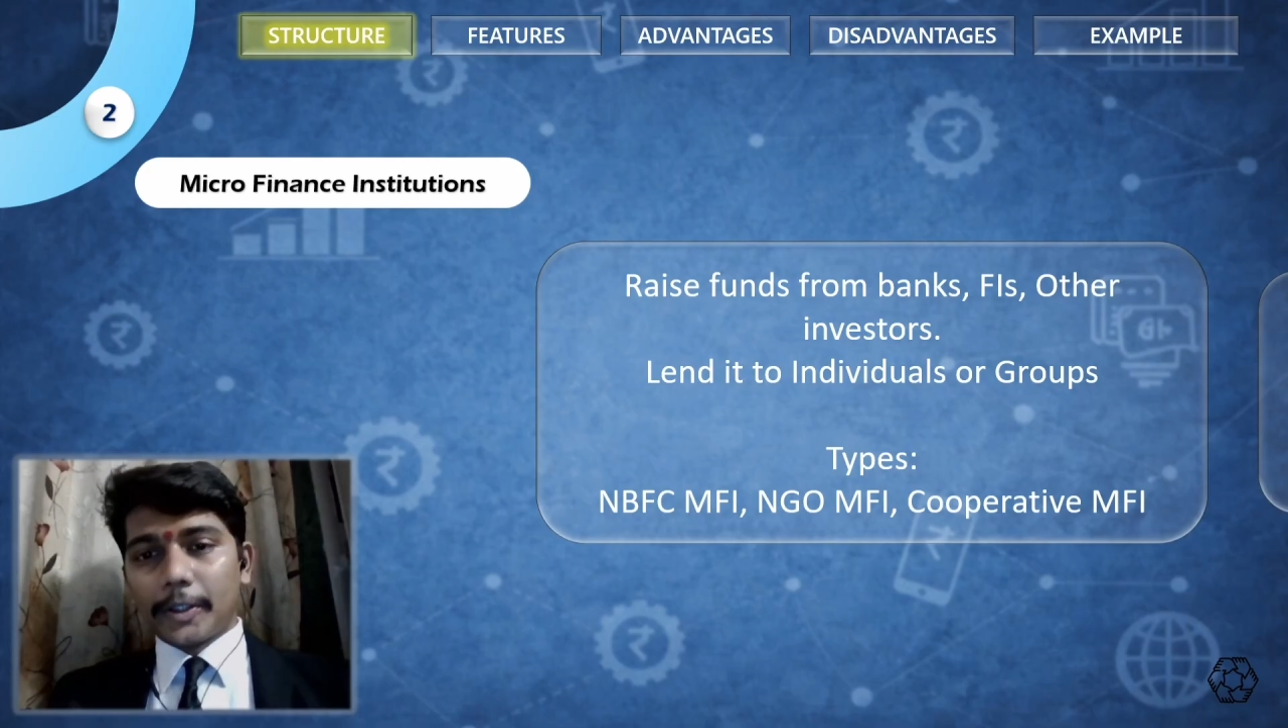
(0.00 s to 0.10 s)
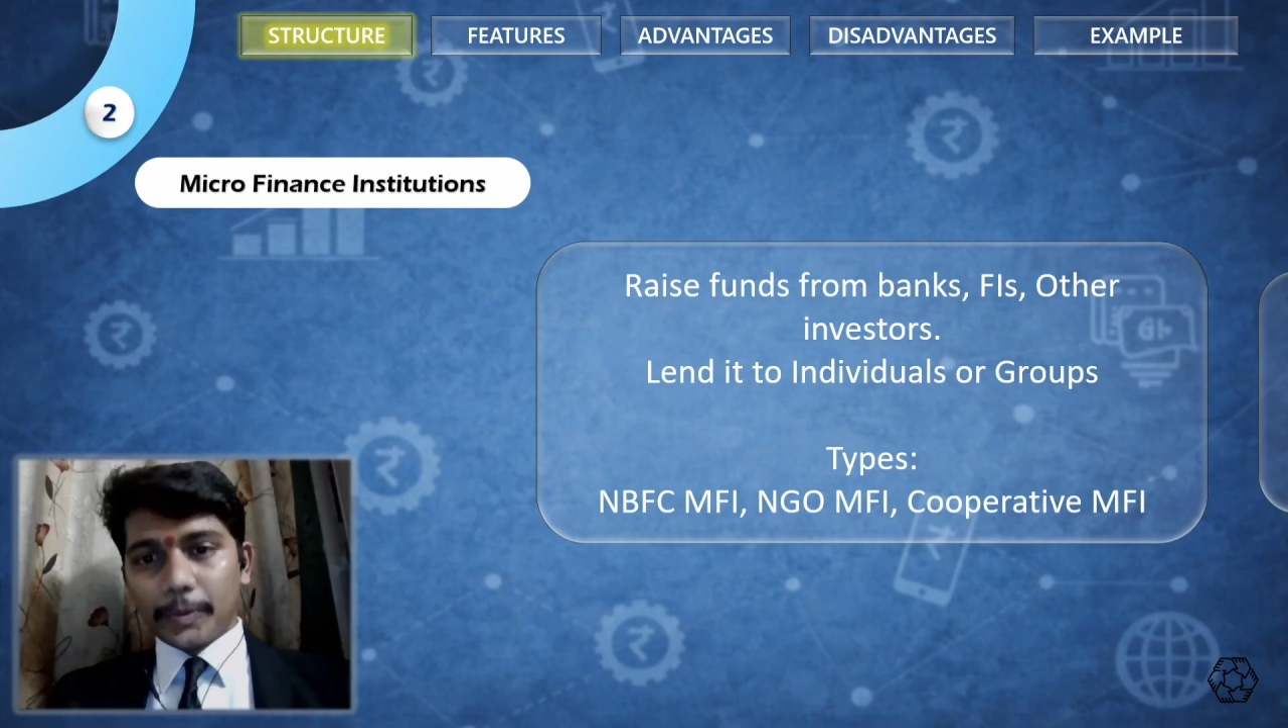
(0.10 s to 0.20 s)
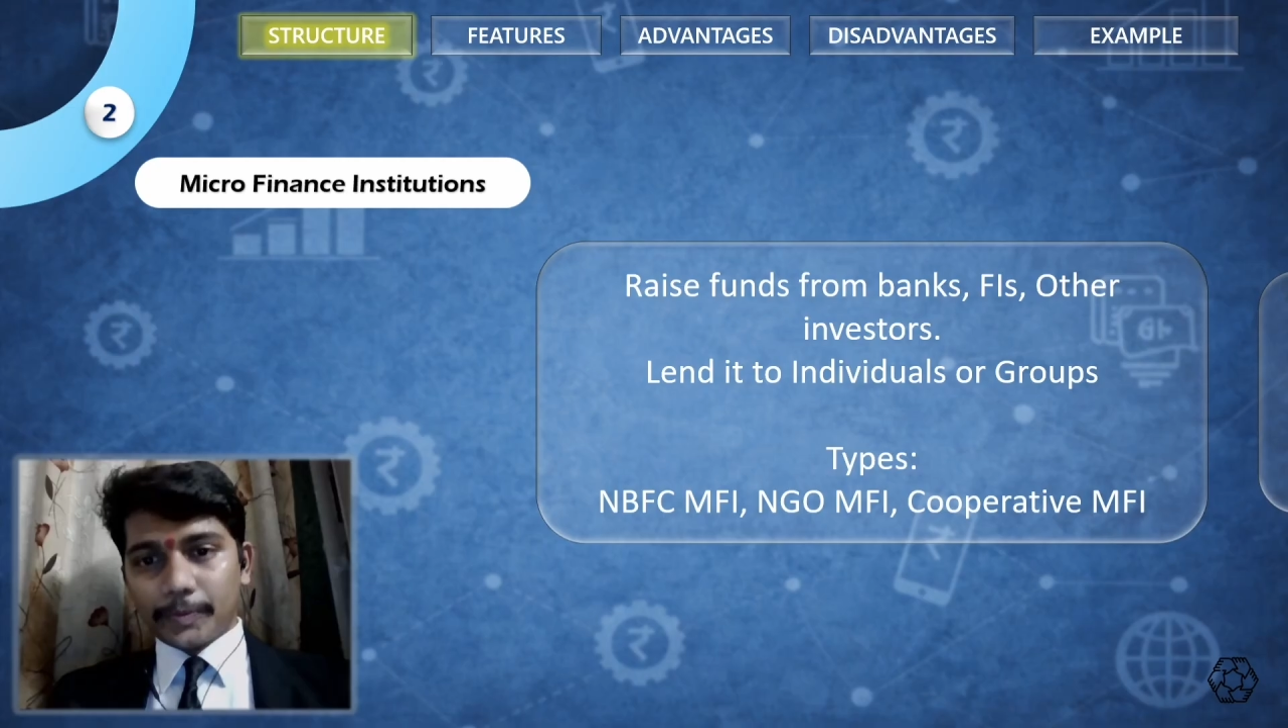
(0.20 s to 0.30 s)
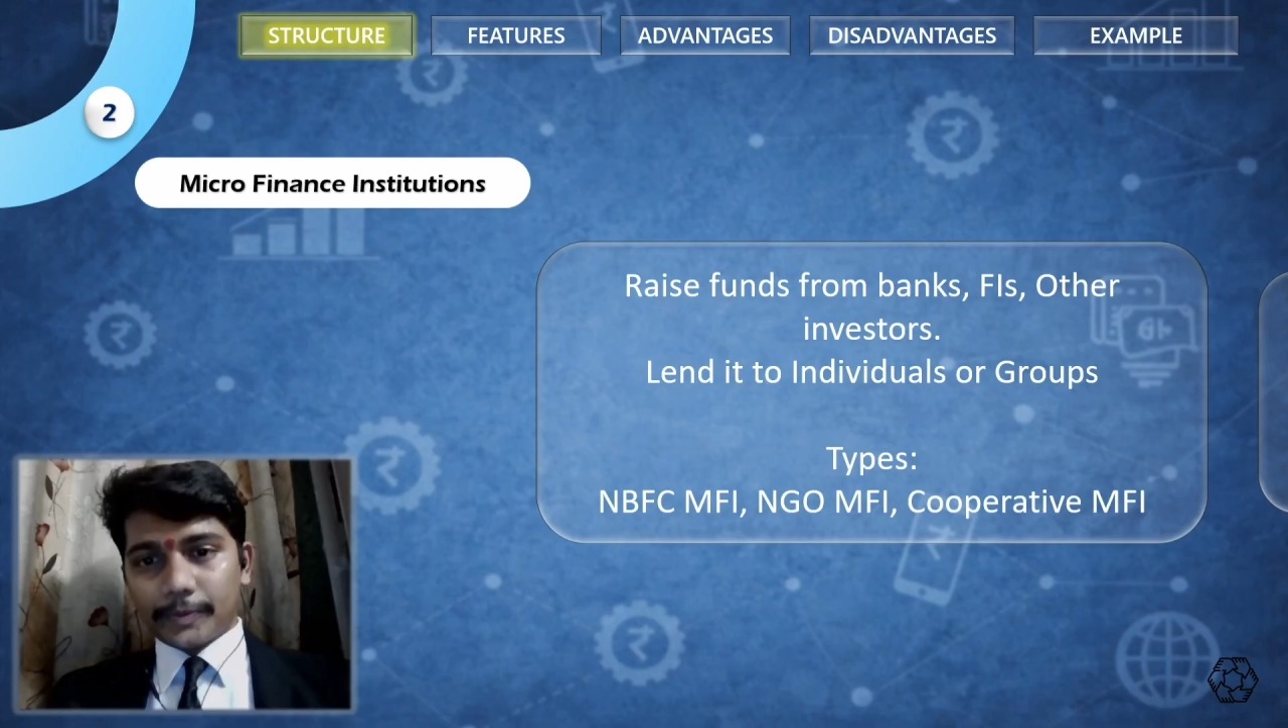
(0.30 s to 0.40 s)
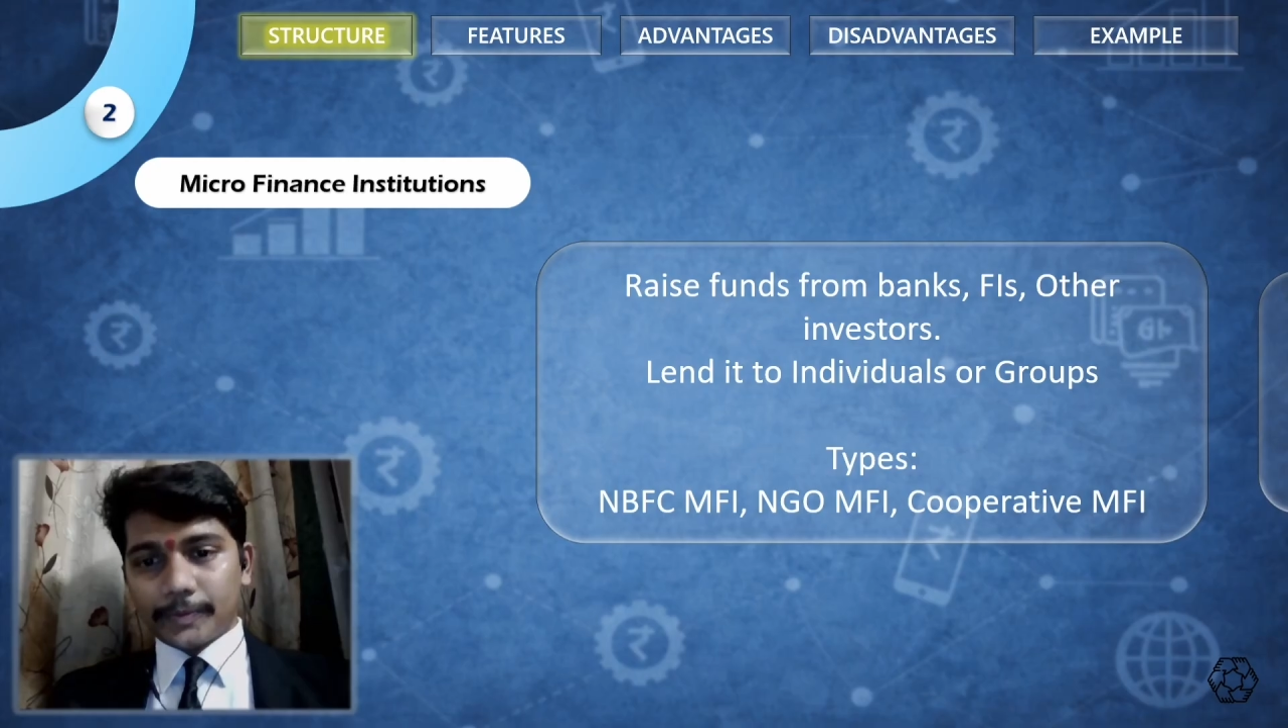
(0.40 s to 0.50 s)

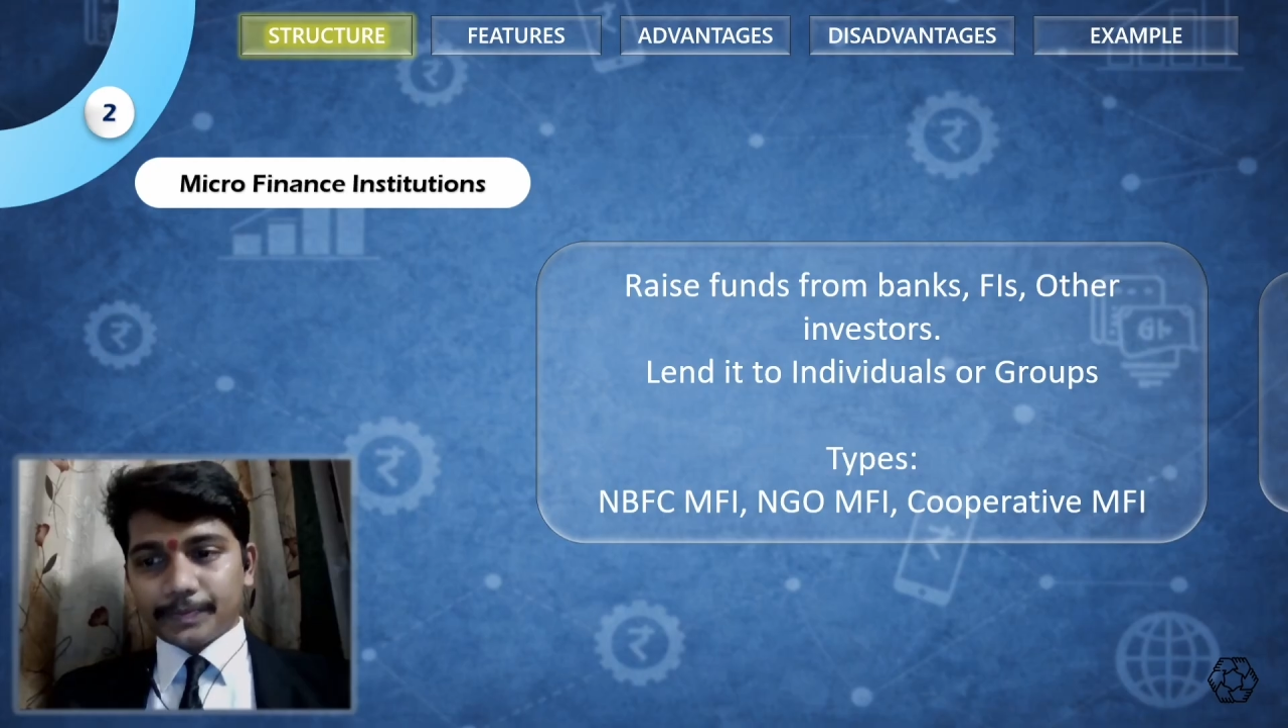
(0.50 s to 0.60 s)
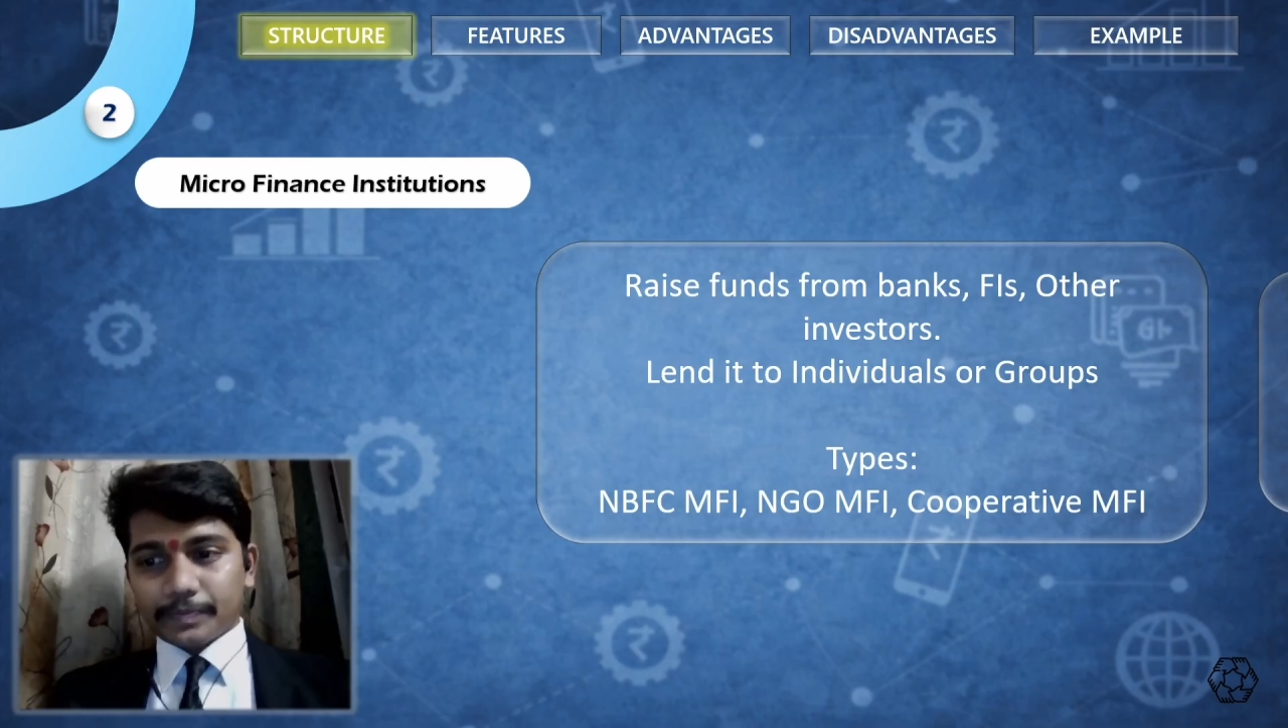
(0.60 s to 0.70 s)
groups.